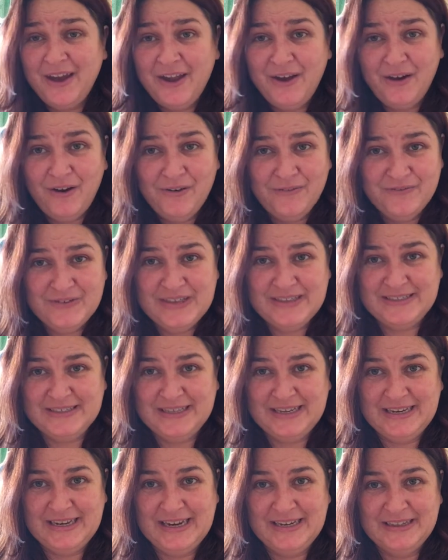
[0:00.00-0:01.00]
I
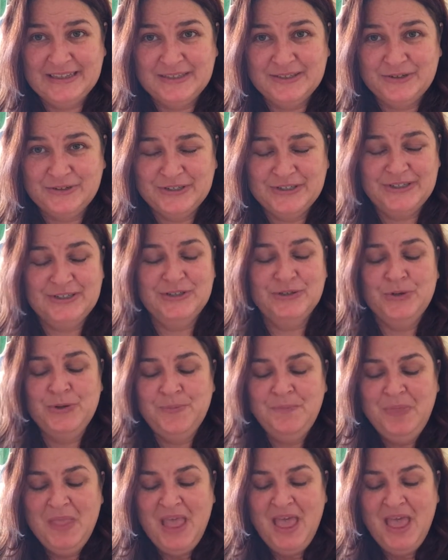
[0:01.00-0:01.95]
obviously need this crystal.